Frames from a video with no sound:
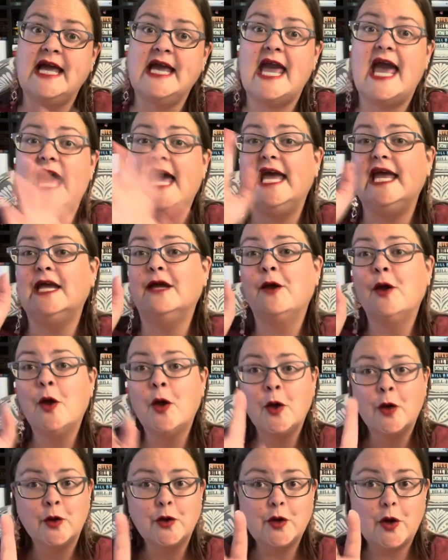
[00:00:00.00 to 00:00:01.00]
Gay,
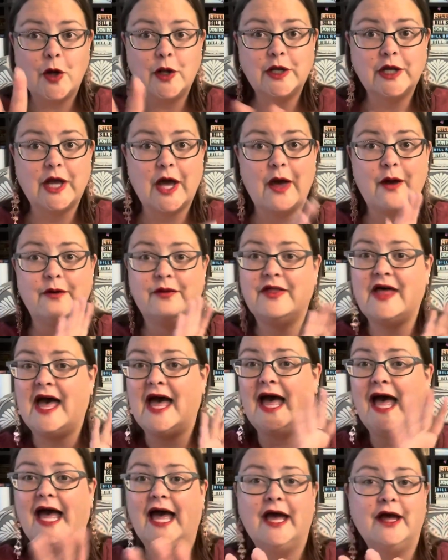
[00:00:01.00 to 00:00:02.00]
gotta go
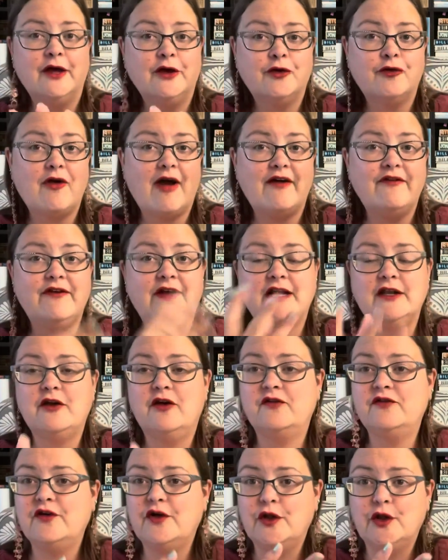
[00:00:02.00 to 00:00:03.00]
there, graphic
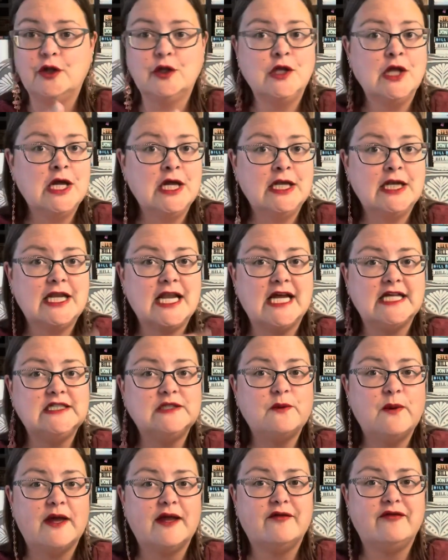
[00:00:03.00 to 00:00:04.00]
novel, nice
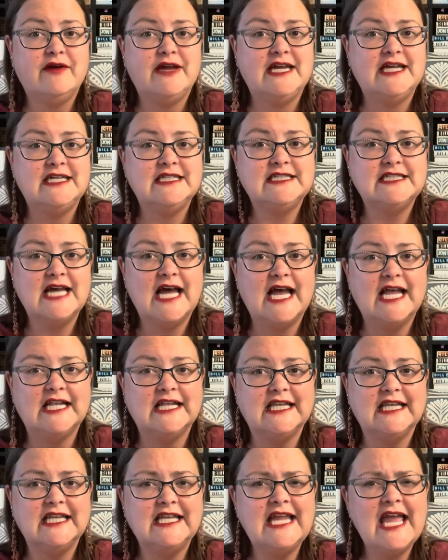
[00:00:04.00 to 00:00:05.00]
quick read.
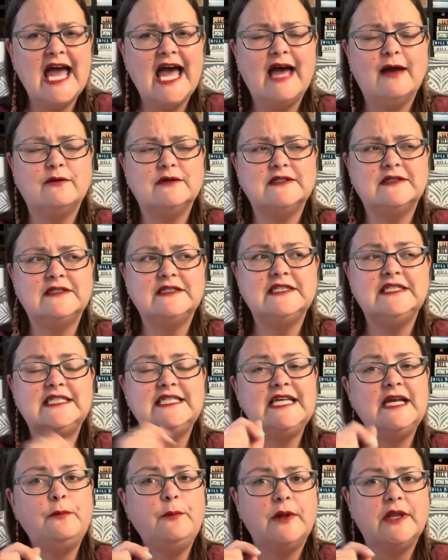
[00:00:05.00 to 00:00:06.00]
And yeah, it was
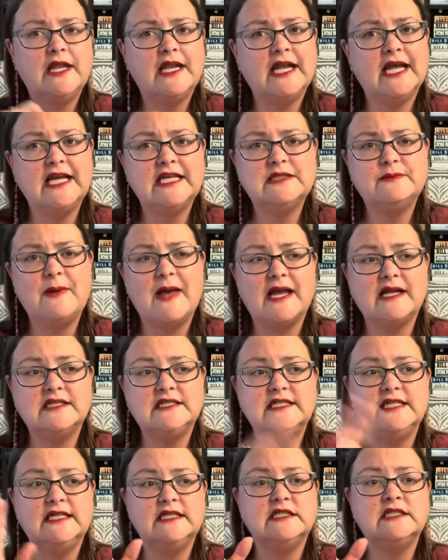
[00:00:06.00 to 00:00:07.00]
deeper than I
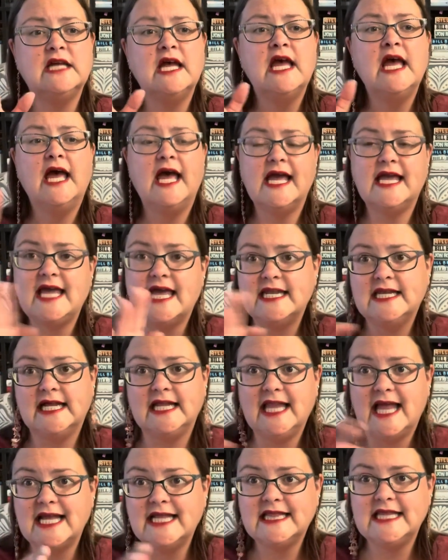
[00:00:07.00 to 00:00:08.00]
expected. Again, I
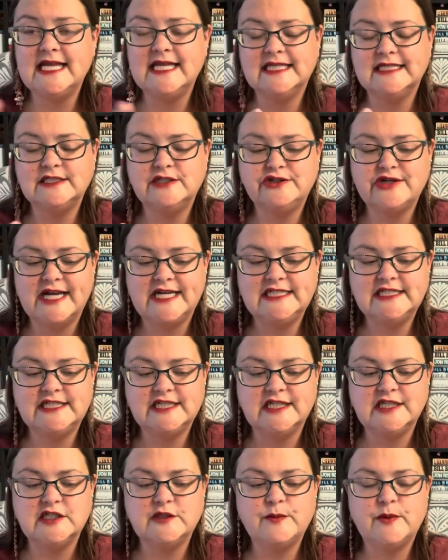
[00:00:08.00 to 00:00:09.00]
liked the
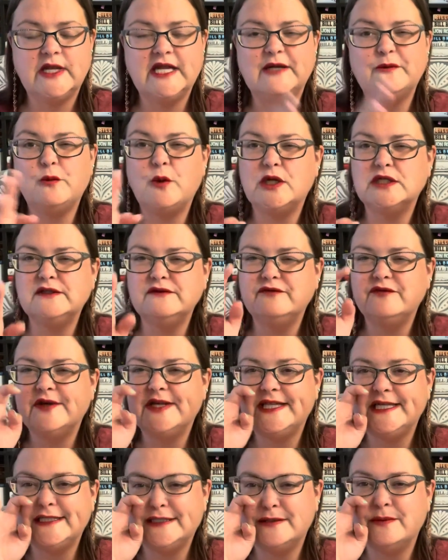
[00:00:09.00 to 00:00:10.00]
illustrations, but it wasn't
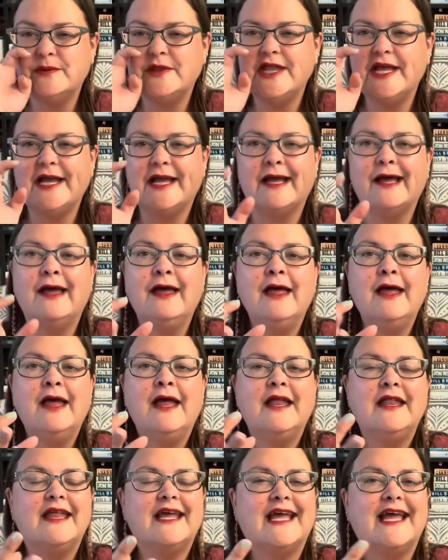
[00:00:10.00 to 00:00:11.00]
really something
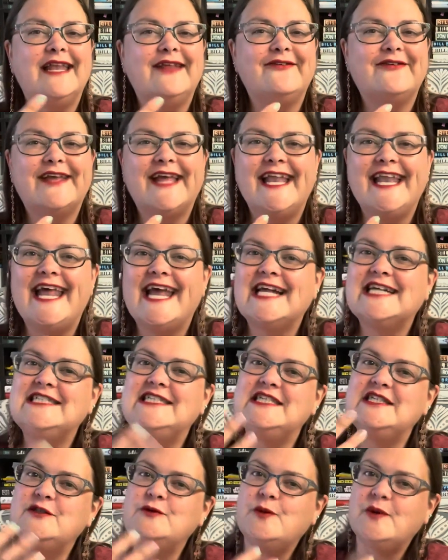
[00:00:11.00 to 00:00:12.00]
that kind of
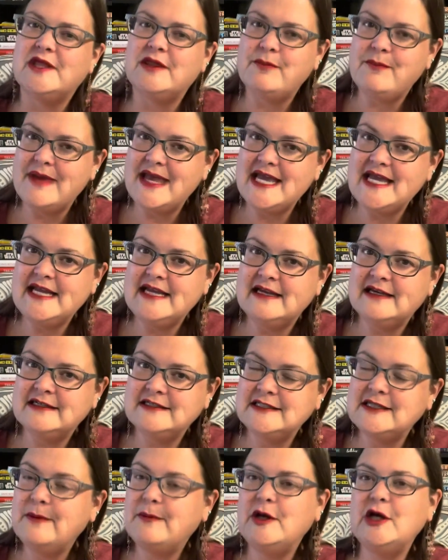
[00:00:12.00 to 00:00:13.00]
connected with me
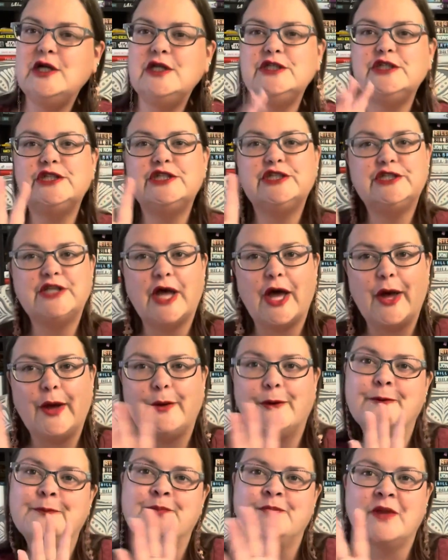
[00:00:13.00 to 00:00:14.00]
so much,
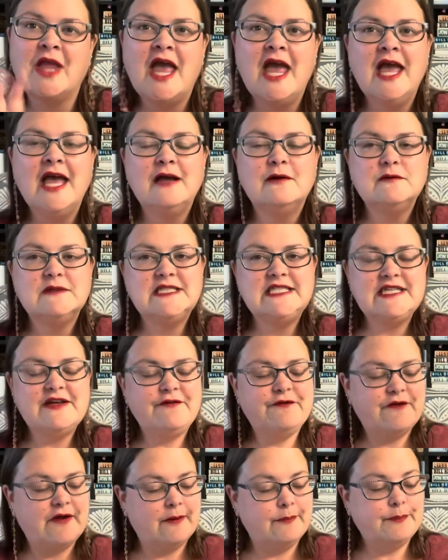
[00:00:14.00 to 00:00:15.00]
so it was
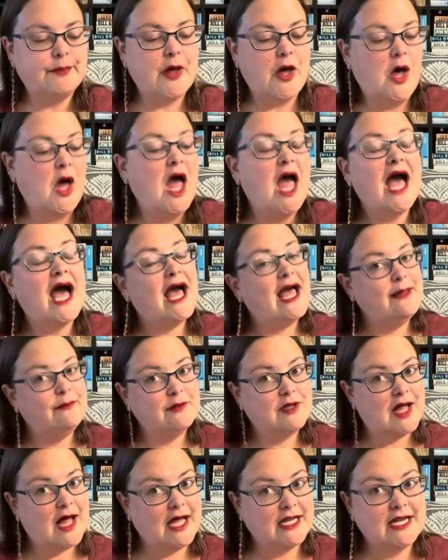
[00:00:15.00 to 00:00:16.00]
different. But I'm
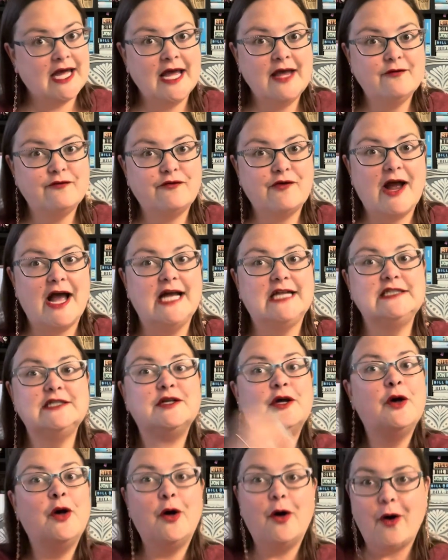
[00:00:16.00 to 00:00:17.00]
glad I have read
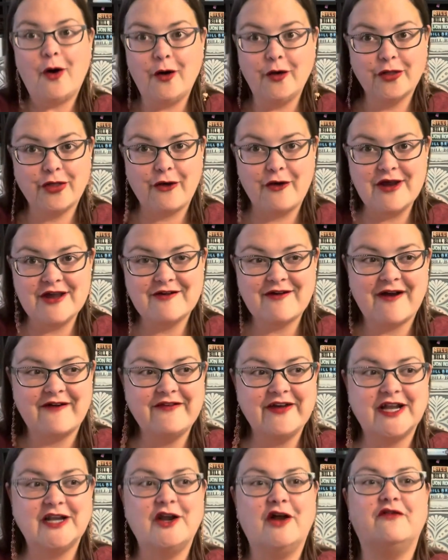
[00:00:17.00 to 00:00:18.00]
all three
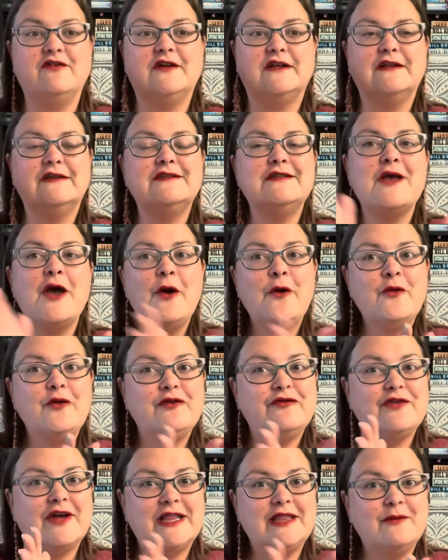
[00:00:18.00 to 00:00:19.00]
graphic novels.
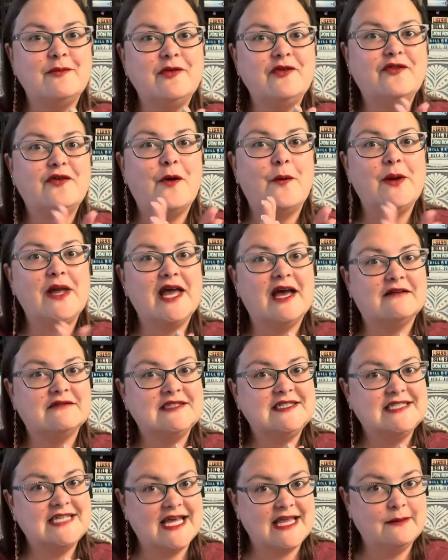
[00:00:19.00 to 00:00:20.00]
We've read them before, we have
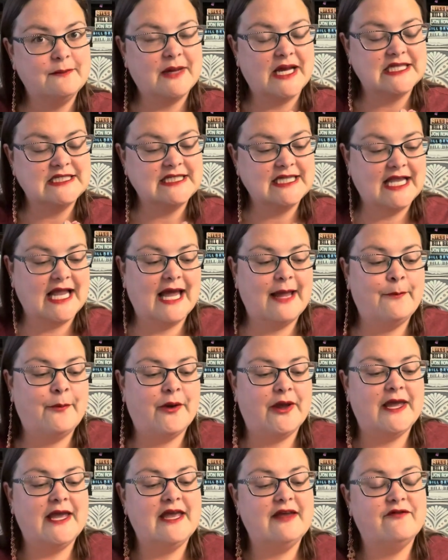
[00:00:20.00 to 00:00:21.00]
to take them back to the
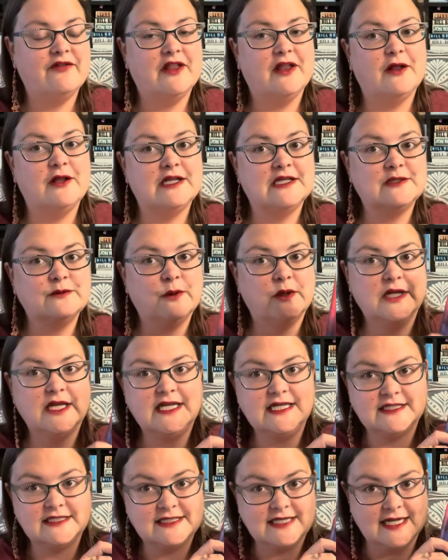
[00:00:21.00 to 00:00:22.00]
library, even though this one
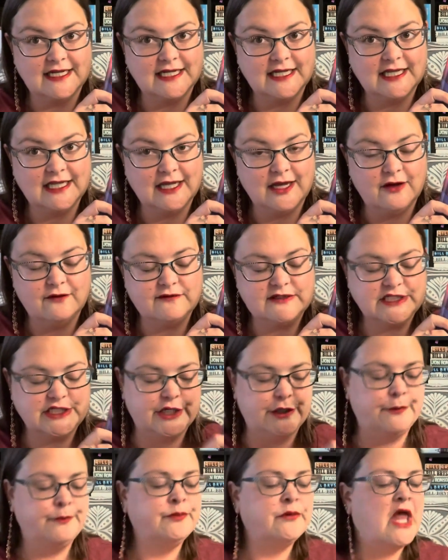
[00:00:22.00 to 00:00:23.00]
is technically
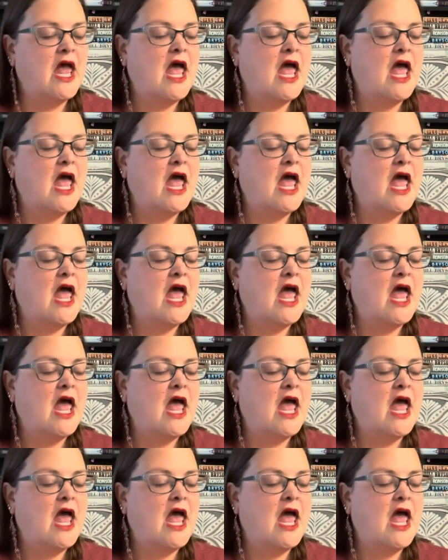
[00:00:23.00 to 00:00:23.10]
overdue.